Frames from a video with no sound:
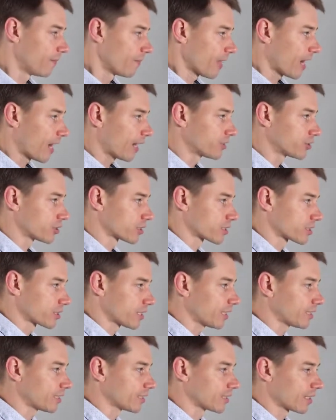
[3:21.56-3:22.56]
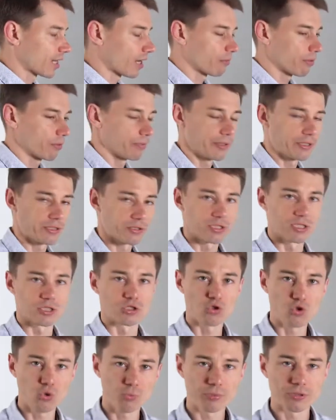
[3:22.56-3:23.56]
I just set it up because
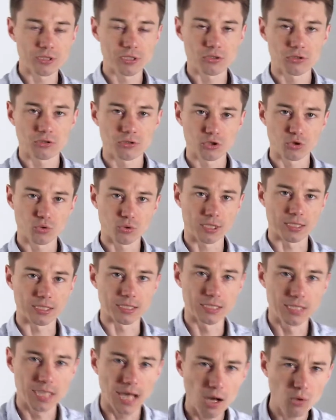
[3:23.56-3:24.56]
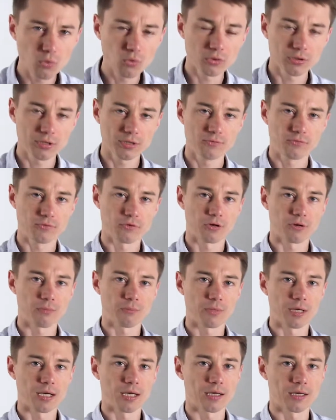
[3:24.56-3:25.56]
it's open source. You can download it from
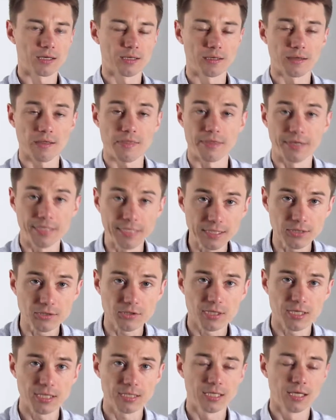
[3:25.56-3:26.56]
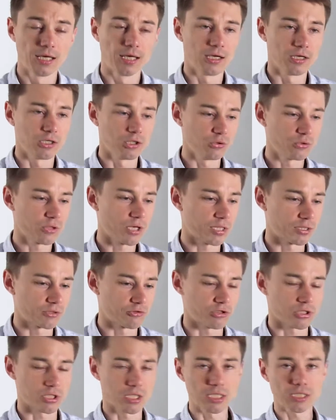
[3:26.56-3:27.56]
the internet. You can
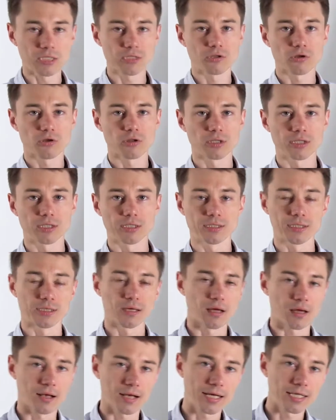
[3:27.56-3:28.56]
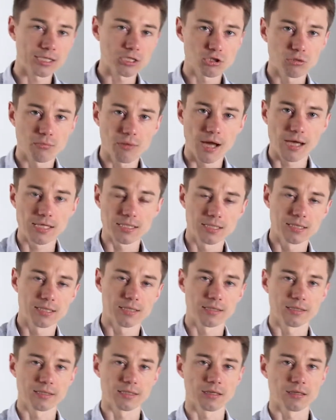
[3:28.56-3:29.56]
just install it, customize it a
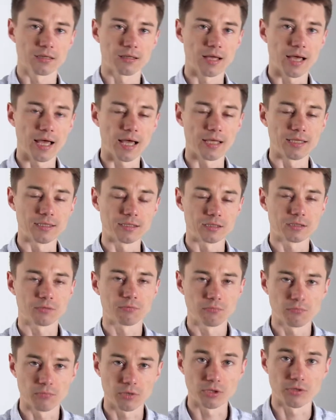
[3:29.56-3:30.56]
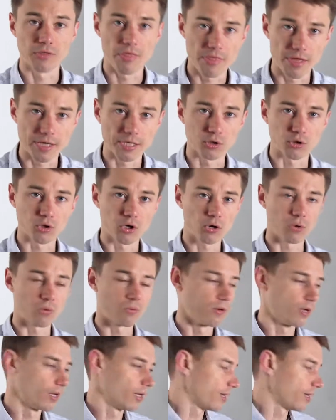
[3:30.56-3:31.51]
little, and there you go.